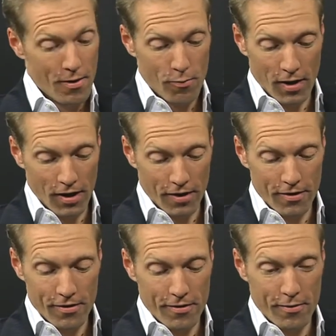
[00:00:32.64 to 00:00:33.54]
Well,
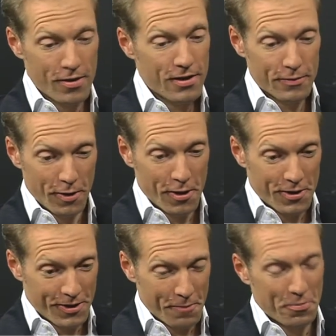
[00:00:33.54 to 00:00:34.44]
the reason is very
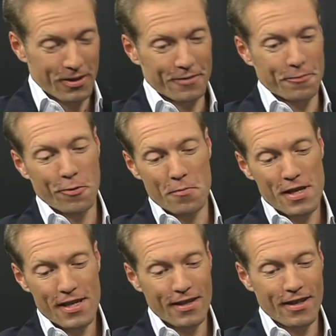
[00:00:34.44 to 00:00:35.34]
simple. For
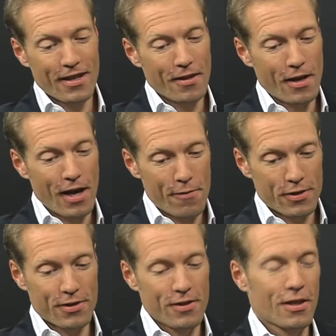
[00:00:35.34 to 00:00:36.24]
me,
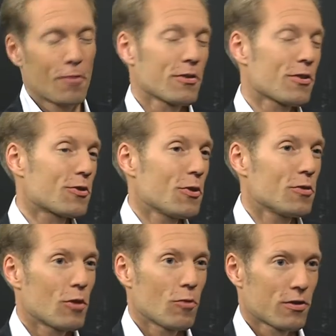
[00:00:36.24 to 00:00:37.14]
ever since I was a
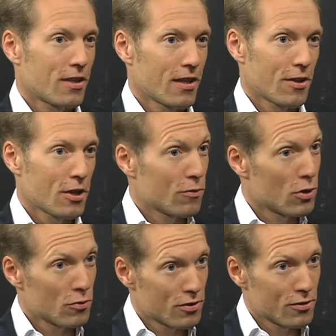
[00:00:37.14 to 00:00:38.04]
student, it was clear that
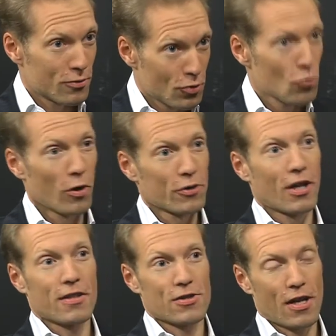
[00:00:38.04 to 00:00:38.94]
if you do want
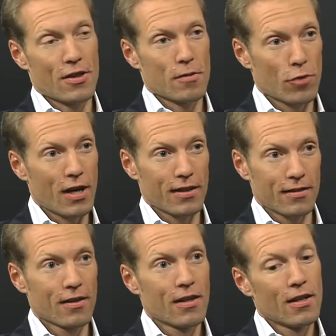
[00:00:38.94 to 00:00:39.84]
to understand the
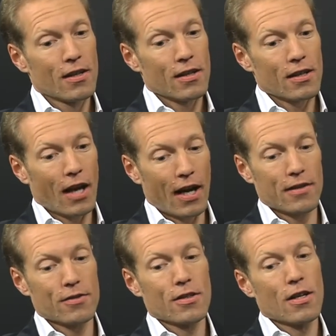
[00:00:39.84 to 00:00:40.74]
brain
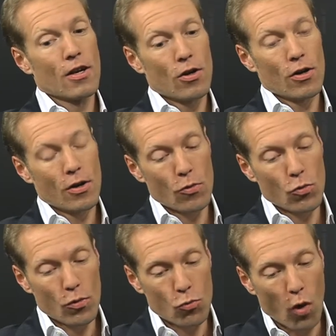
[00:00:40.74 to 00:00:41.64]
and
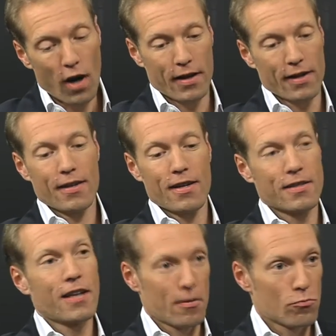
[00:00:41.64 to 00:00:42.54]
why
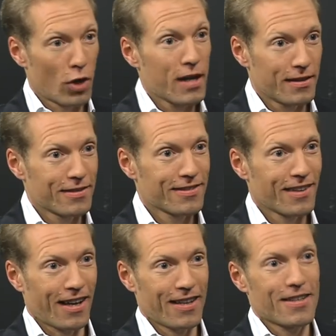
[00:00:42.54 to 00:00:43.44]
it can break
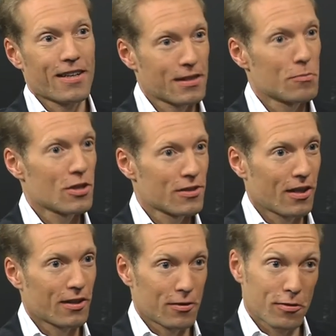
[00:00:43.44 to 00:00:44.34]
and exhibit a
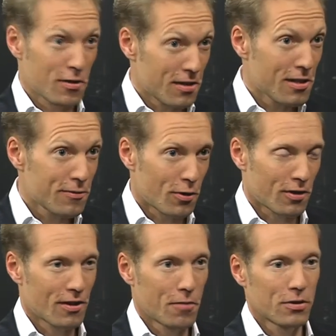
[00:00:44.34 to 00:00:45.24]
psychiatric disease, for
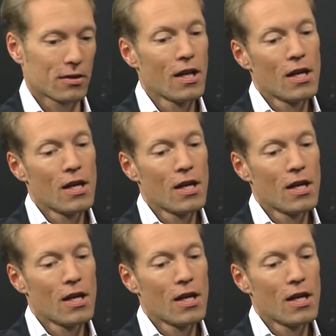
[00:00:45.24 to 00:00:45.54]
example,